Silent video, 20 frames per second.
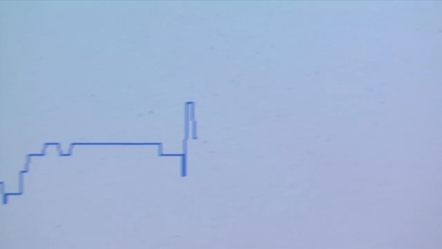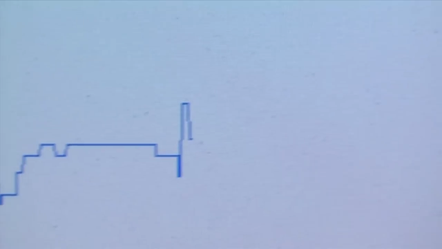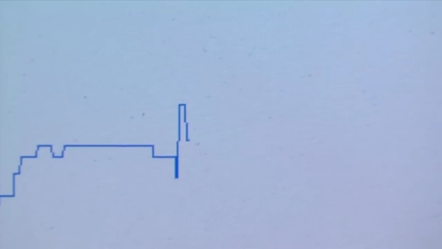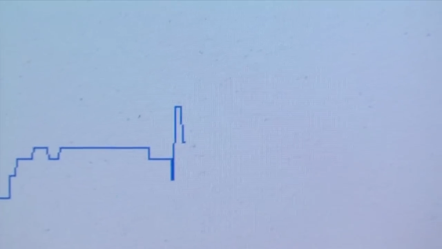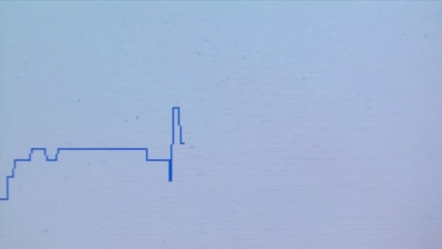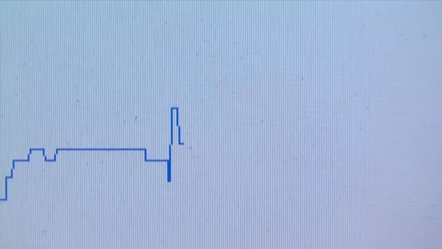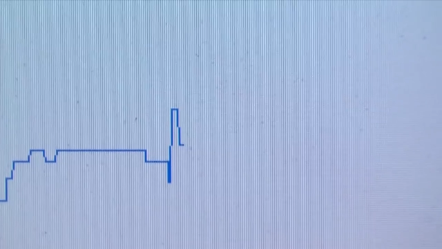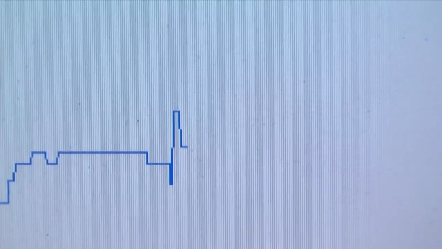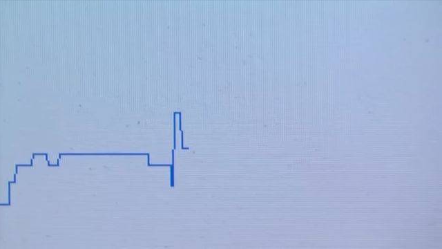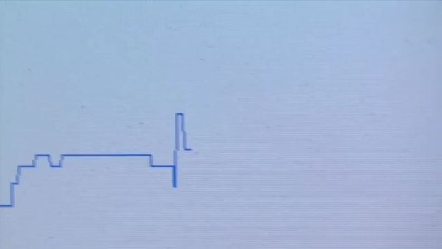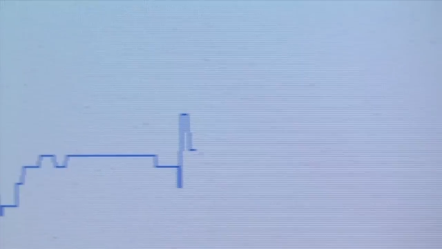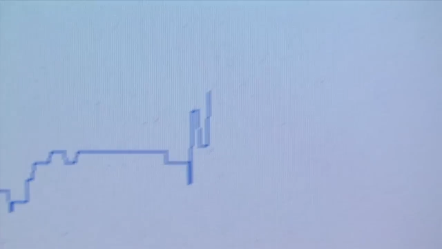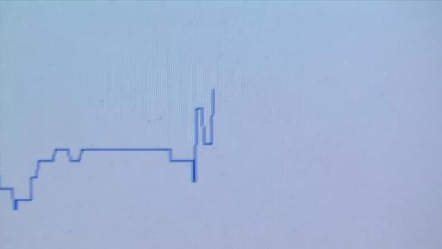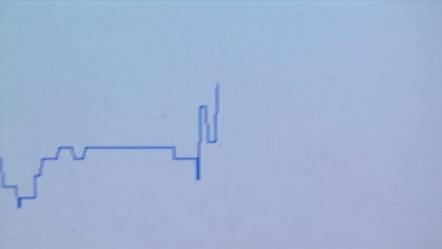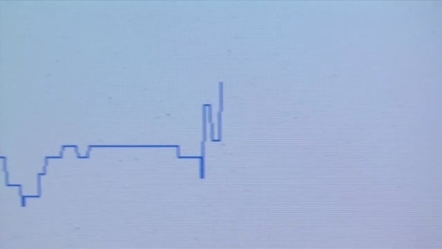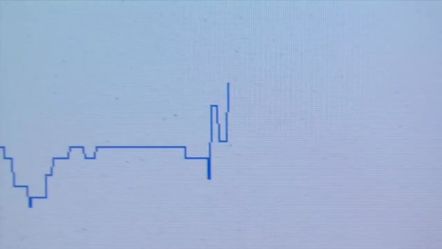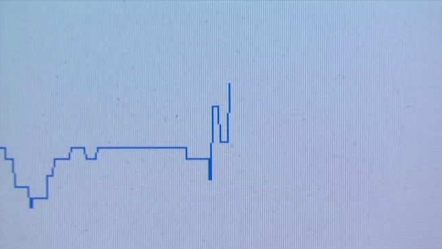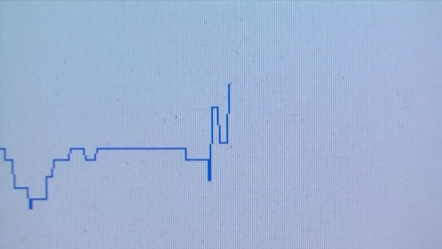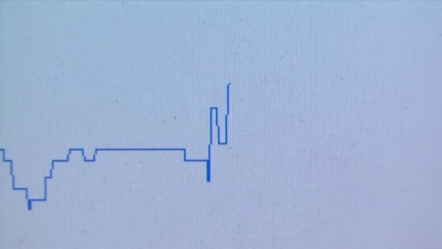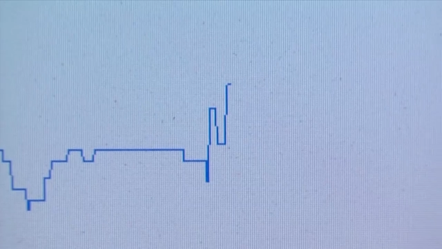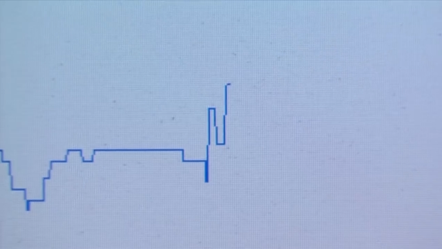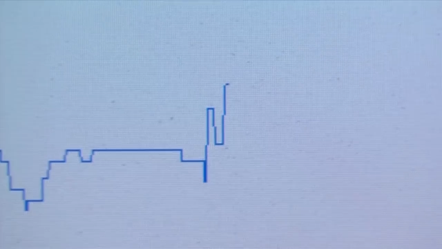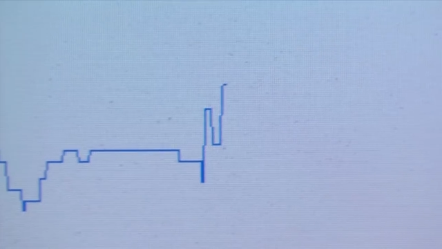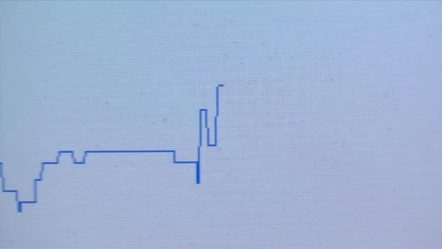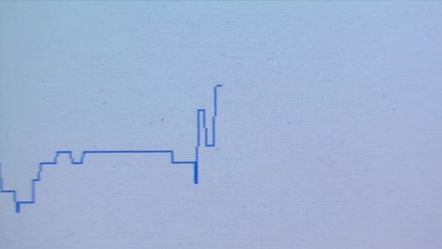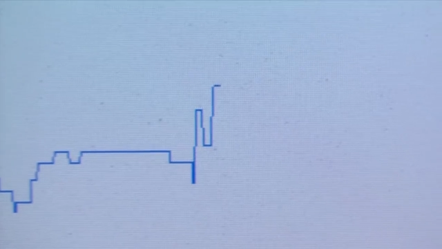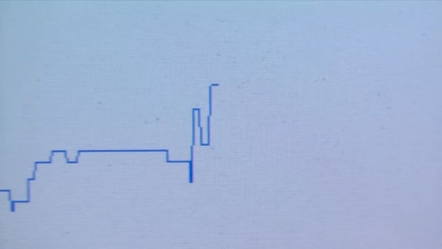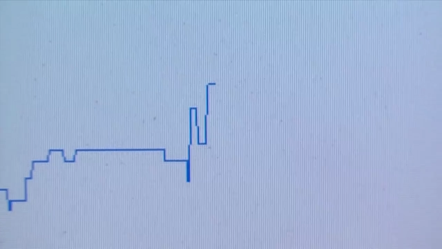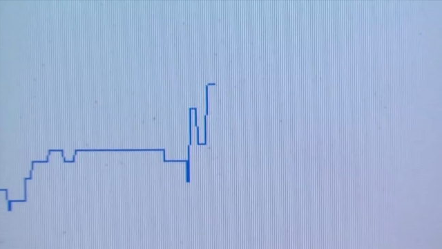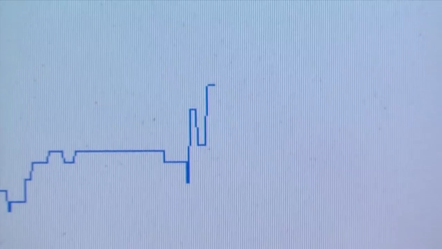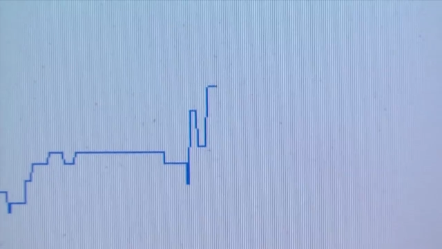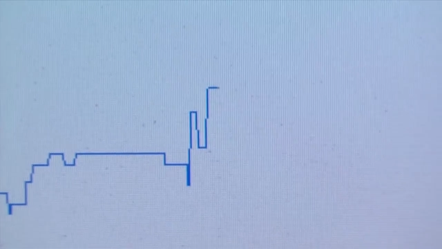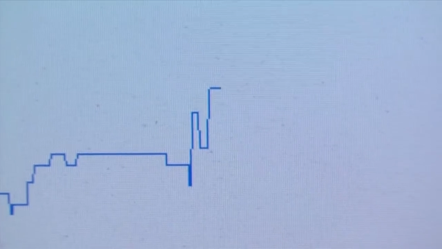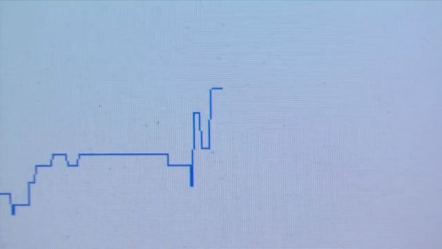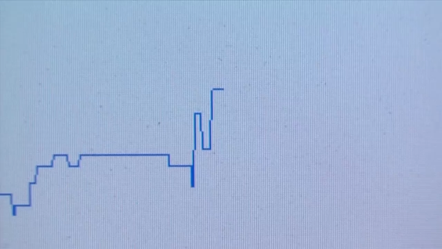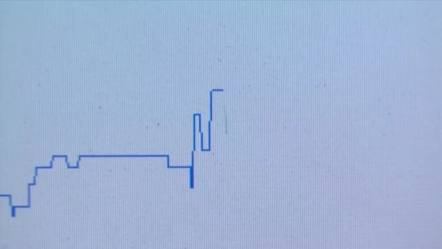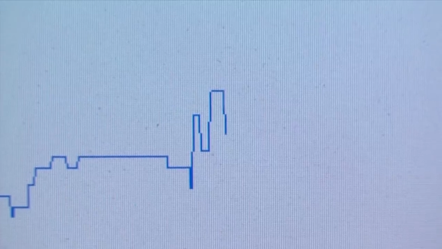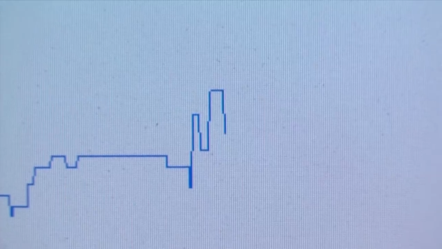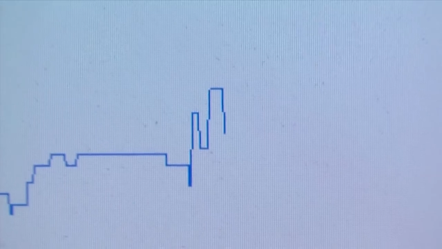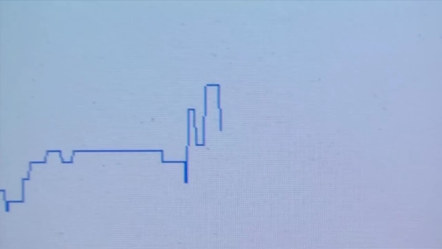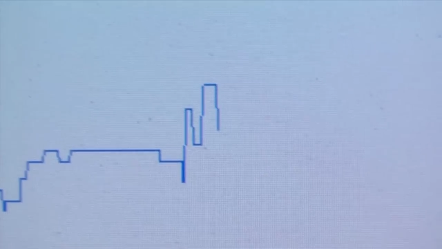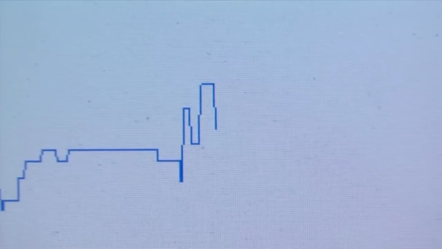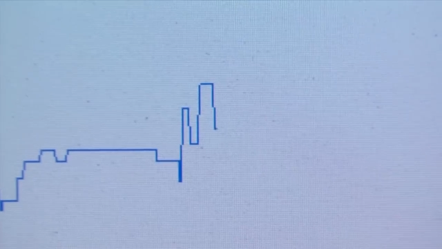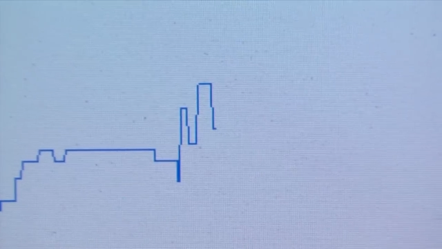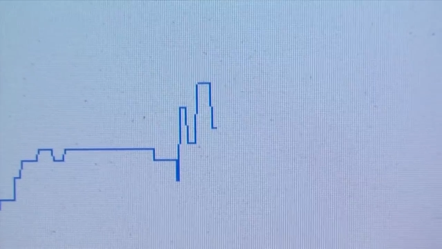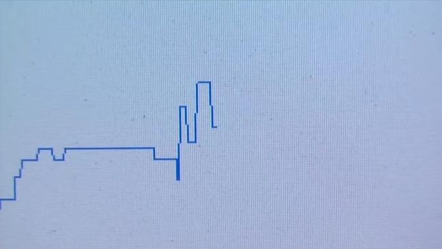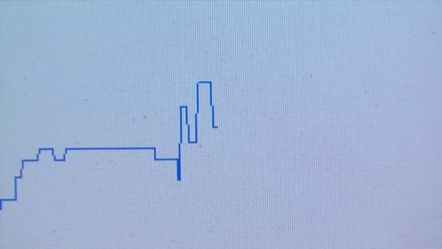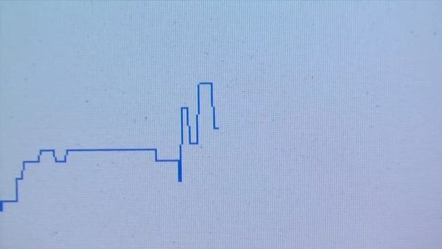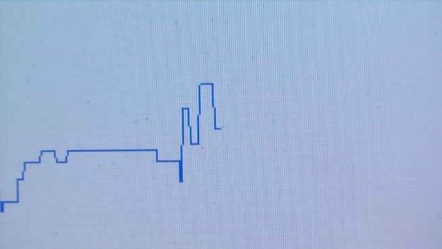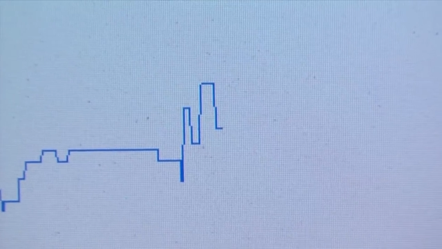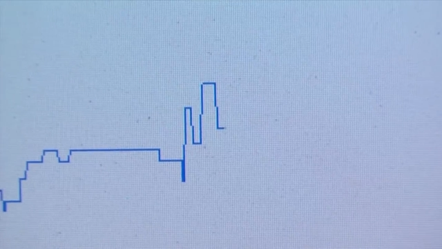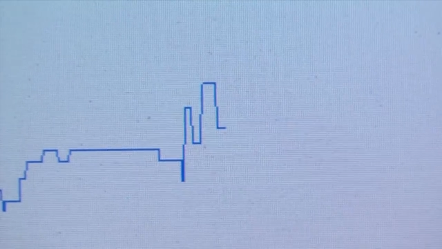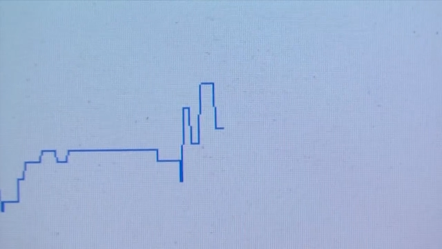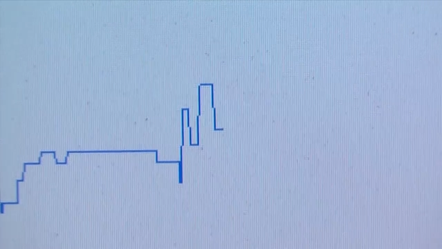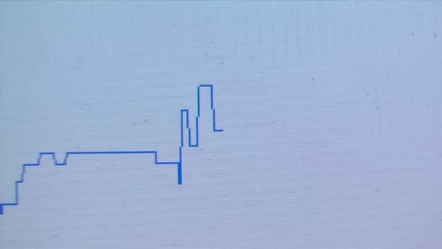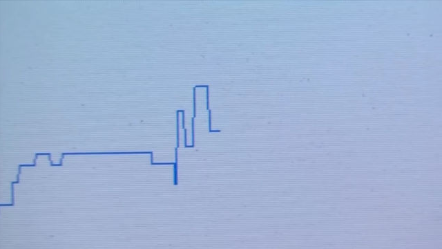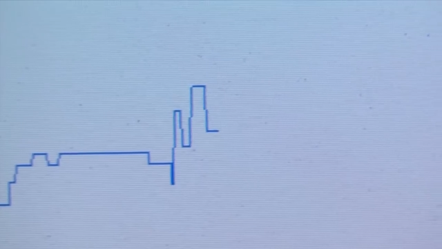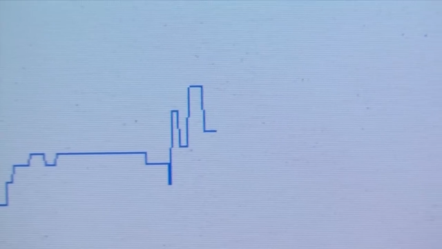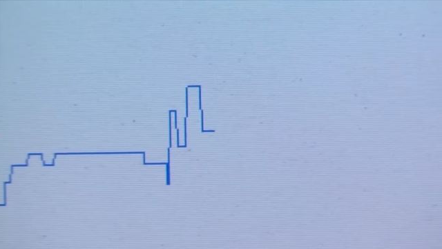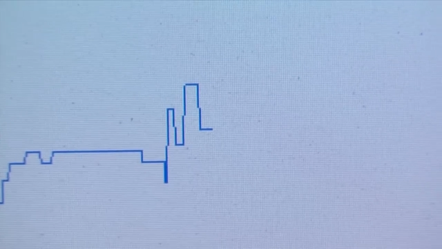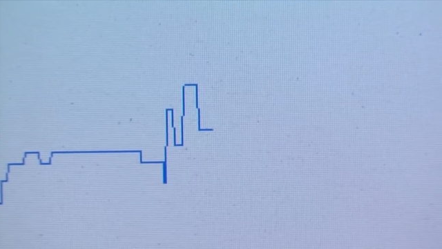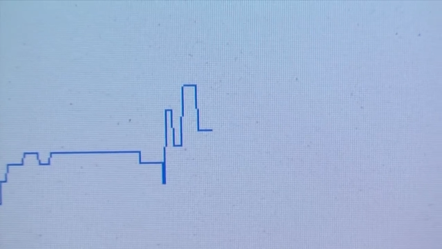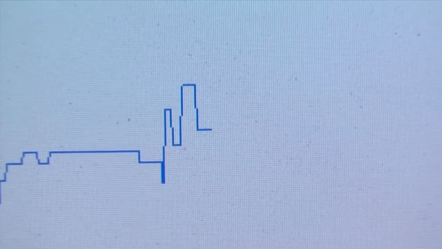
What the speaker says: [unreadable: no face in view]